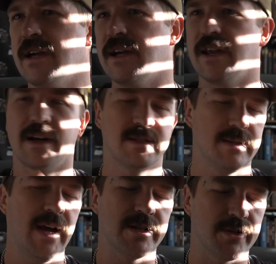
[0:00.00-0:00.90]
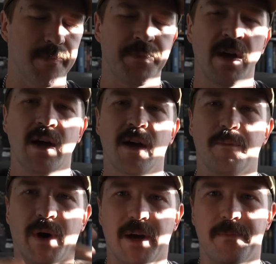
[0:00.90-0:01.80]
NX, not sure.
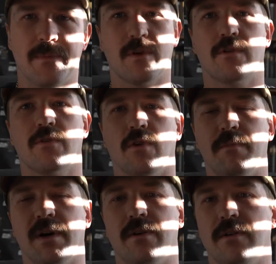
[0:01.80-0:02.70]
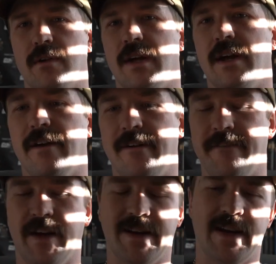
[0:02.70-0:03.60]
But core belt,
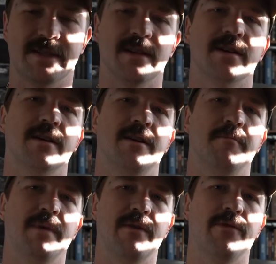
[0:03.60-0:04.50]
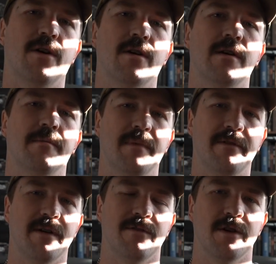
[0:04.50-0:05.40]
fantastic, by far my
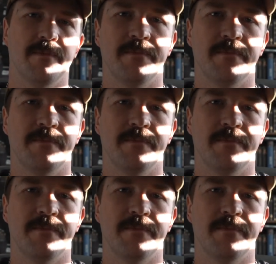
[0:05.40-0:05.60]
favorite.